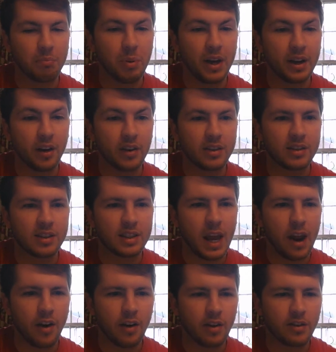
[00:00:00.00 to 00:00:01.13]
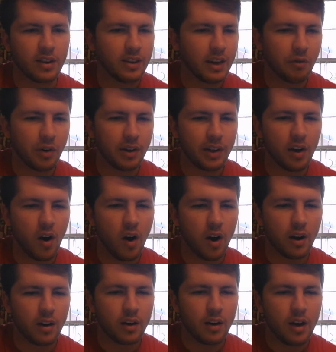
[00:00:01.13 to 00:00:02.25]
bigger and scarier than they really are.
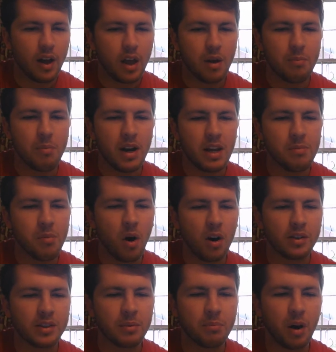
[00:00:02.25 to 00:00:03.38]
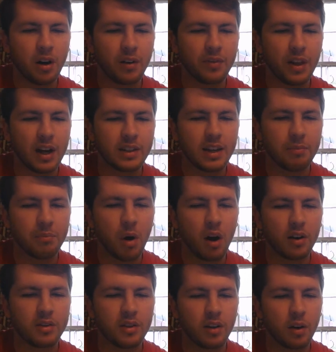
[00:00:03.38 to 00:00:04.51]
Many moths and butterflies have
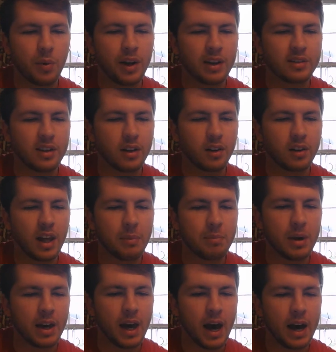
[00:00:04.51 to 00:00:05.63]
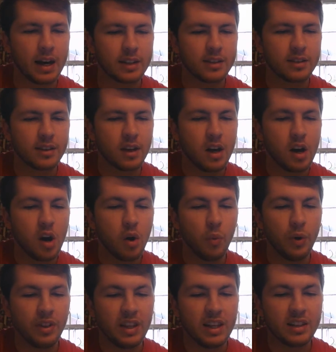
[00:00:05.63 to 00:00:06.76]
marks on their wings that look like big eyes.
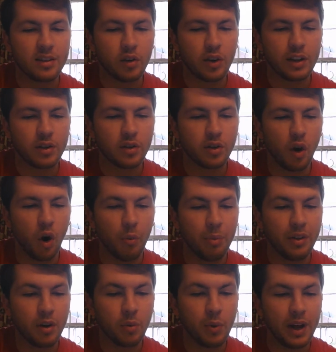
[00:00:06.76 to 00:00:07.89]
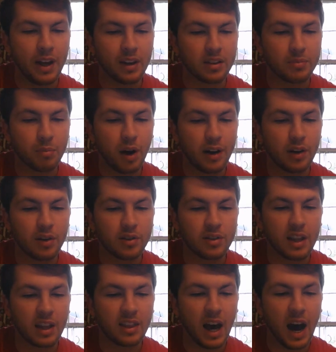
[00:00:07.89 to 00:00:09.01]
When these creatures open their wings, predators
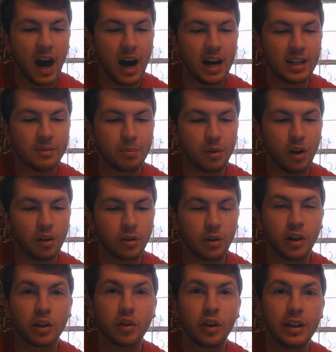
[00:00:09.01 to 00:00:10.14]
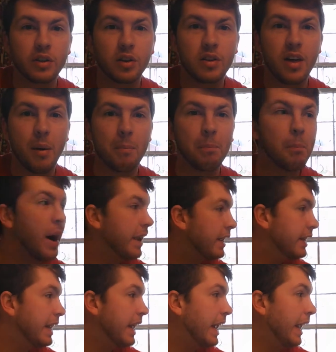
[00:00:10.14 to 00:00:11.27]
think the eyes belong to a creature that might
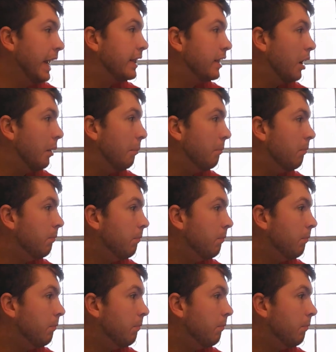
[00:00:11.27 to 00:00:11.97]
eat them.